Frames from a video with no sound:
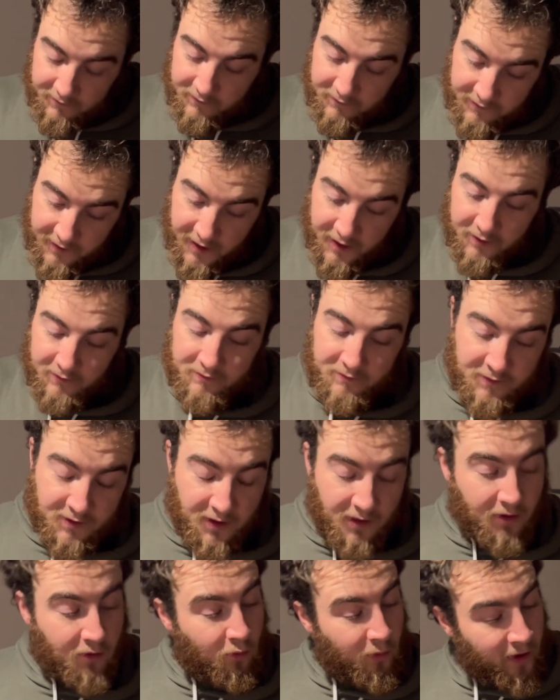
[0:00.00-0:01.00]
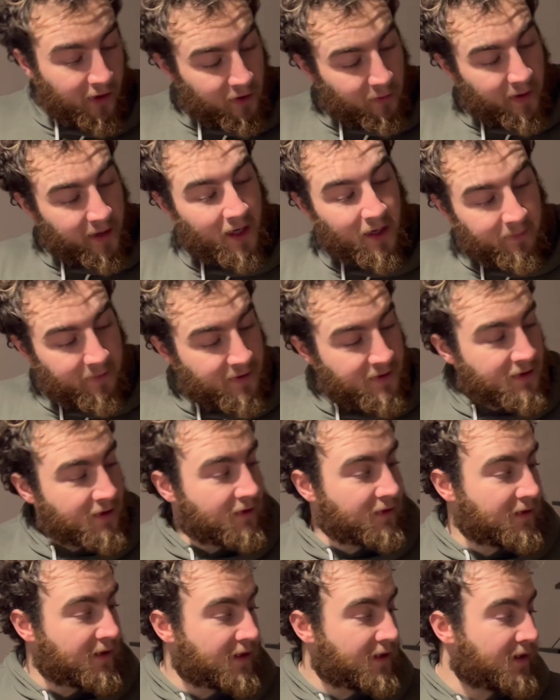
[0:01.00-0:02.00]
it's a little weird to wake up this
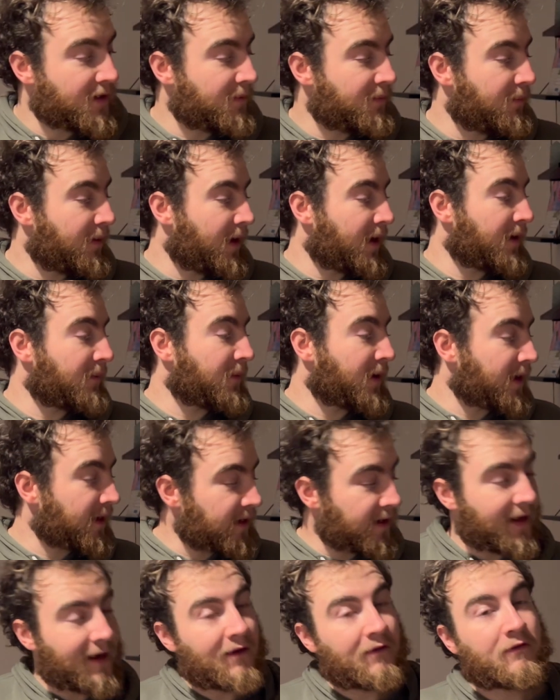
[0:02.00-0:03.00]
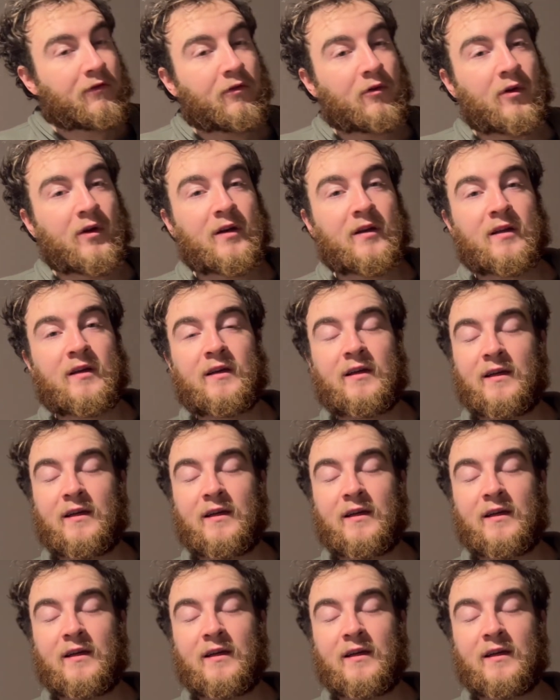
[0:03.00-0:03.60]
early, but I'm kind of down for it,